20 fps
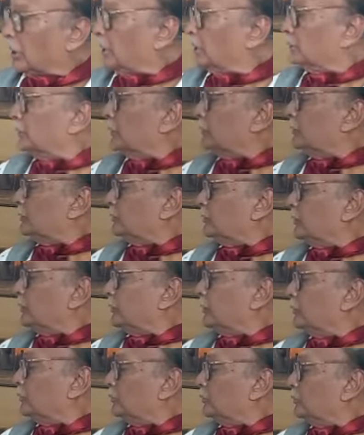then the
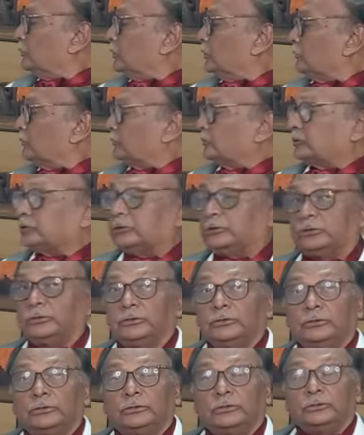second to Narsingdi.
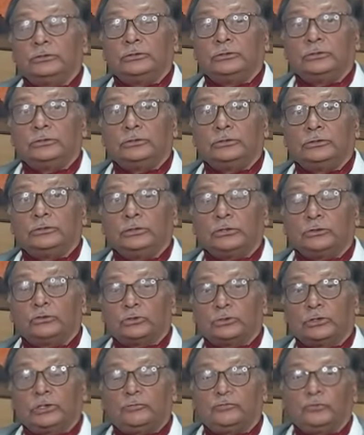So
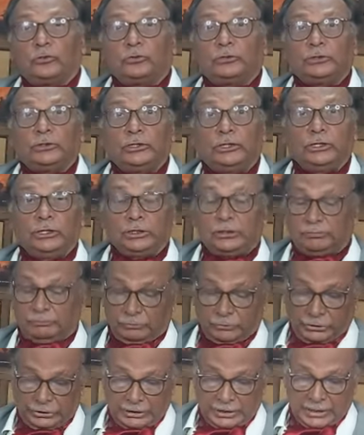therefore he
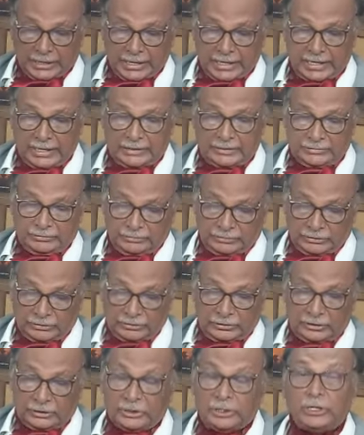had
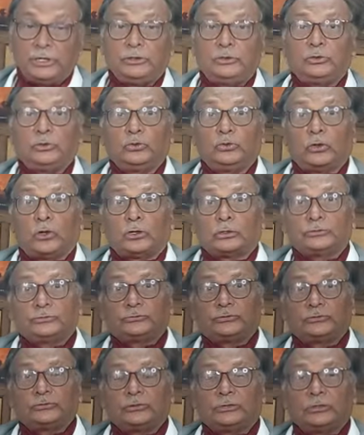in two lots,
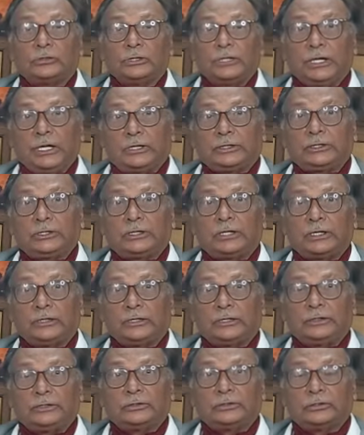8th and
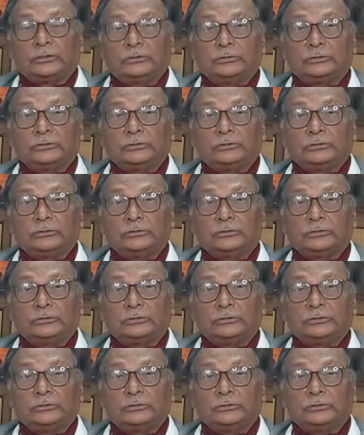9th,